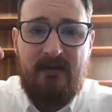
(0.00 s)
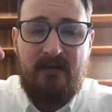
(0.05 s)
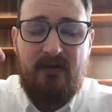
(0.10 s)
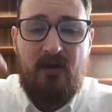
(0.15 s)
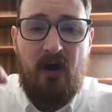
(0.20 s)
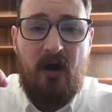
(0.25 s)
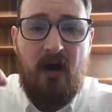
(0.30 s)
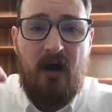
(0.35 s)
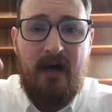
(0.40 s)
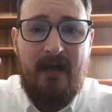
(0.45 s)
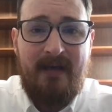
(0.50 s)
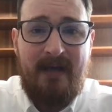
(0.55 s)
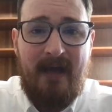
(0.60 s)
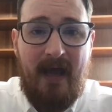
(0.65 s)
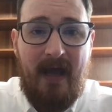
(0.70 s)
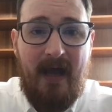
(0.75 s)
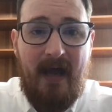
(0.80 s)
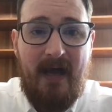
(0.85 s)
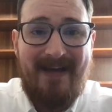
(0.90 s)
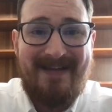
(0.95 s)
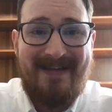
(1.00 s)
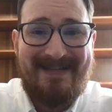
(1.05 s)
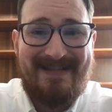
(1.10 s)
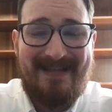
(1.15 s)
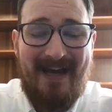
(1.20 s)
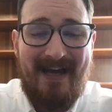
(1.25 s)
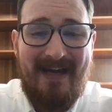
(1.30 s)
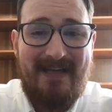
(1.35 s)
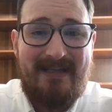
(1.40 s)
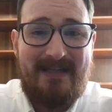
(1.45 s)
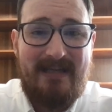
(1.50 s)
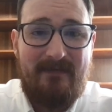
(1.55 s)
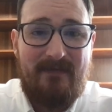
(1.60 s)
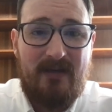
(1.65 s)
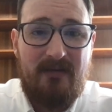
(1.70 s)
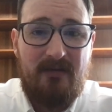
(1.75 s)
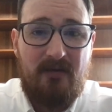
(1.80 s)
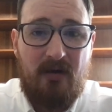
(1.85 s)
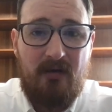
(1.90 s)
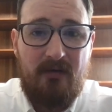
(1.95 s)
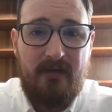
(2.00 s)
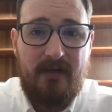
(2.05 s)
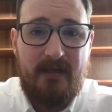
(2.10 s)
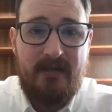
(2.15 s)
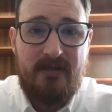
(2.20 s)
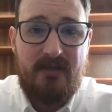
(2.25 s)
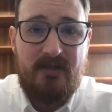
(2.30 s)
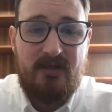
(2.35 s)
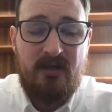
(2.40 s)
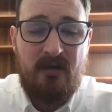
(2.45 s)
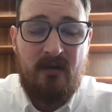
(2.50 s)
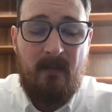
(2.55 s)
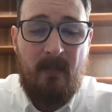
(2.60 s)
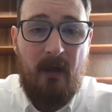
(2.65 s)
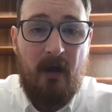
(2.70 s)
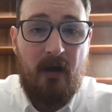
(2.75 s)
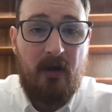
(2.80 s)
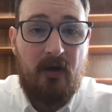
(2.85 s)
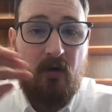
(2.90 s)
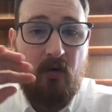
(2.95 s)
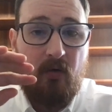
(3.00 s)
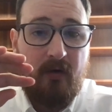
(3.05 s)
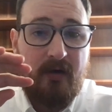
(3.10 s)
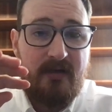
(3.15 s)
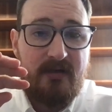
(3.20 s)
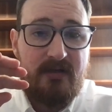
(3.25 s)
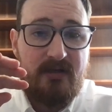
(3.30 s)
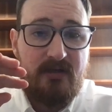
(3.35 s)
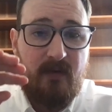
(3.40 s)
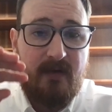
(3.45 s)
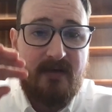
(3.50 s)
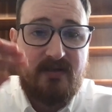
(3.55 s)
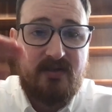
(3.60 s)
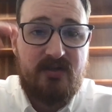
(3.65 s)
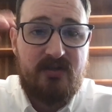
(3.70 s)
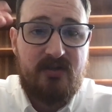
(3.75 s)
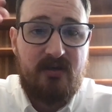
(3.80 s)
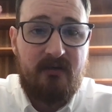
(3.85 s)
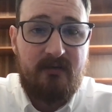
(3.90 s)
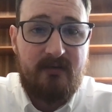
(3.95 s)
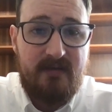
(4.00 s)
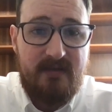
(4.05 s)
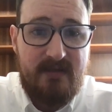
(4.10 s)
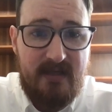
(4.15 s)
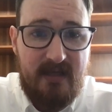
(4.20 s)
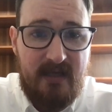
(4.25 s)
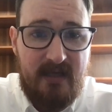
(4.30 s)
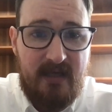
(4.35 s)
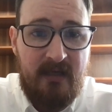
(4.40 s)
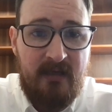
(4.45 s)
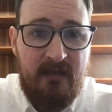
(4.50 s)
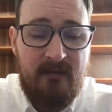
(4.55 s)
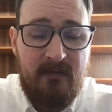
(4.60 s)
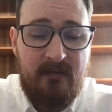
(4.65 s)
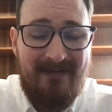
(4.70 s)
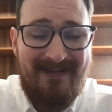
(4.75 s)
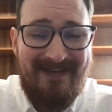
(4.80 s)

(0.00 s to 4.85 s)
God has scientific knowledge according to its certainty,